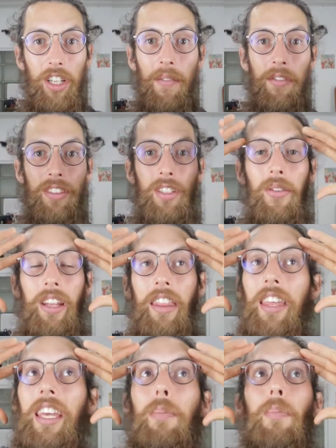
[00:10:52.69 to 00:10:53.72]
comfort zone and
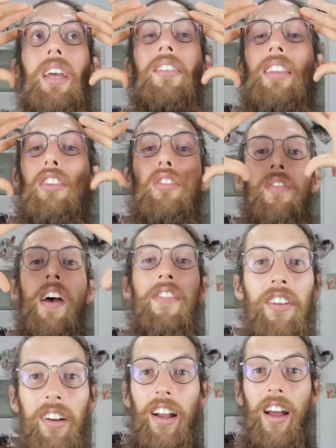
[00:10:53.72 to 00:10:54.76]
think bigger than you've
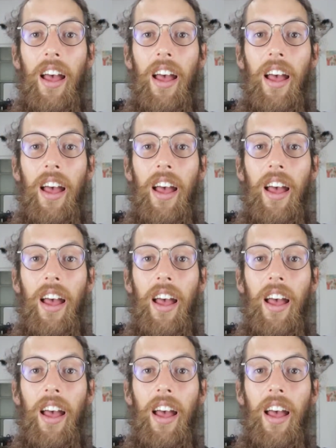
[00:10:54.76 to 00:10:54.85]
ever